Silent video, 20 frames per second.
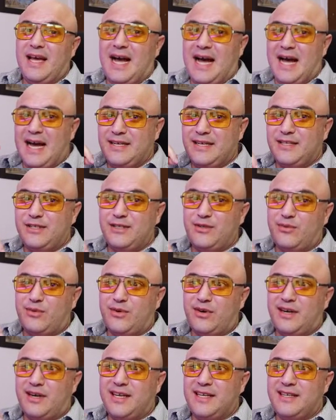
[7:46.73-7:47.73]
I did the
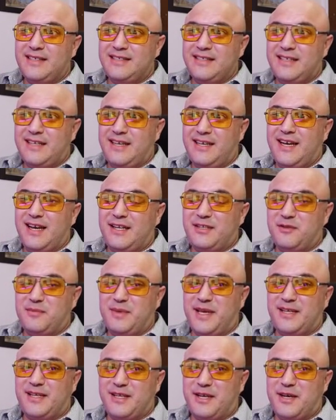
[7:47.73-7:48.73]
work, he got to
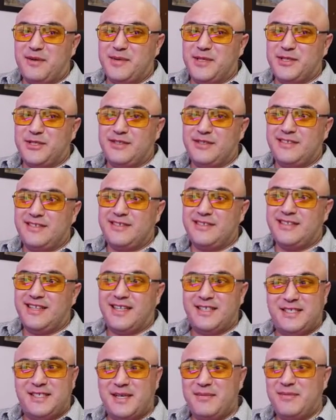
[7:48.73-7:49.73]
make the commission.
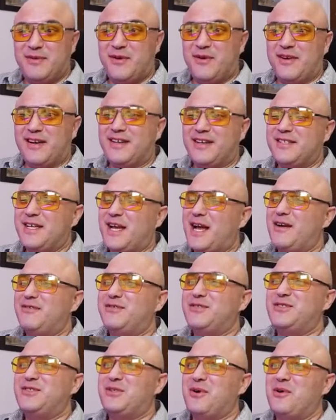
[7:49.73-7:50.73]
Let's keep going because I have
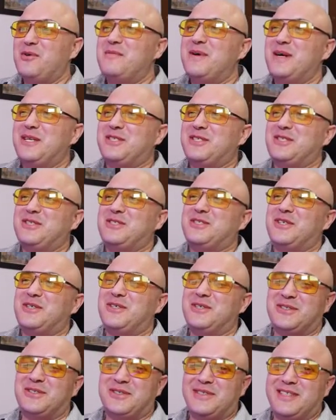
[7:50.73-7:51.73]
so much to show
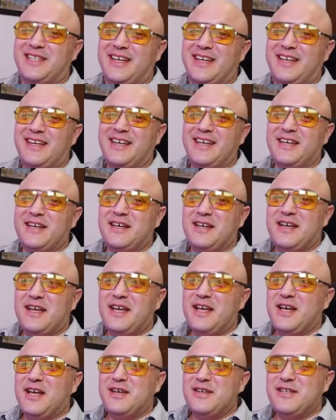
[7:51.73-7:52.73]
you today.
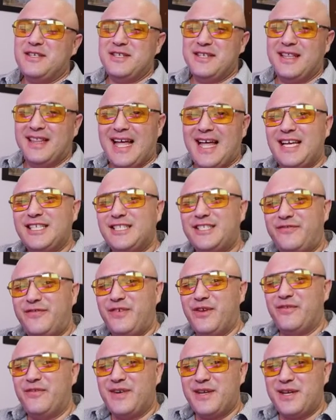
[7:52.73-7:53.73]
Last
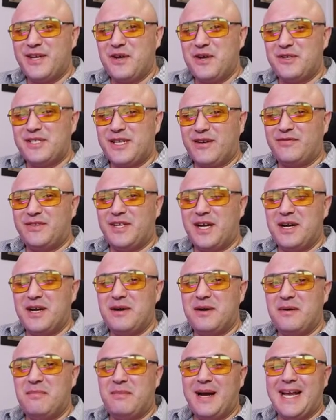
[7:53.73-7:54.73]
few videos I've
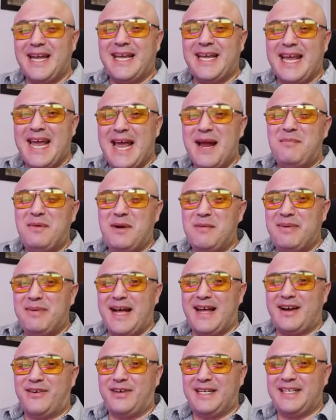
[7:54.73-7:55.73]
done, my camera
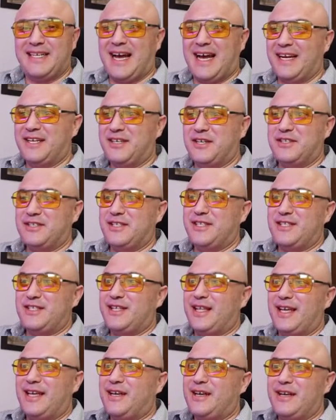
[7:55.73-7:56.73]
battery died because it's
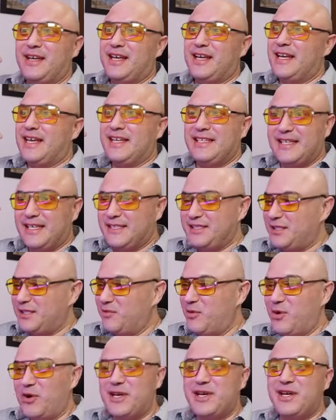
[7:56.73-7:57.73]
like
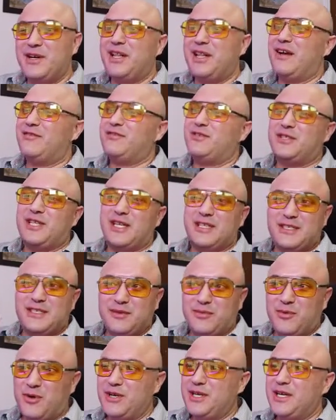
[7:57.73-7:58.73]
testimonial after
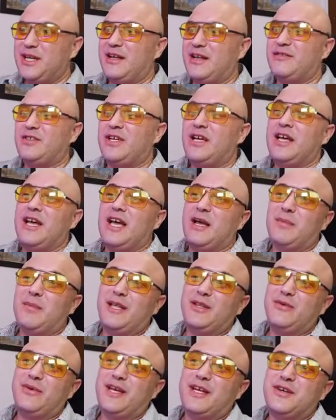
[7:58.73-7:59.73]
testimonial after. And by
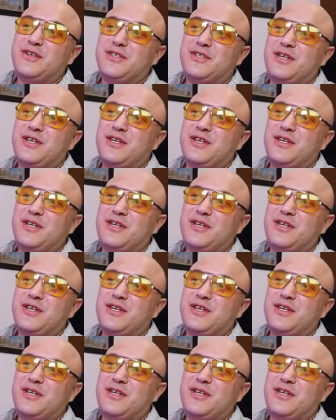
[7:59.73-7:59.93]
the way, here's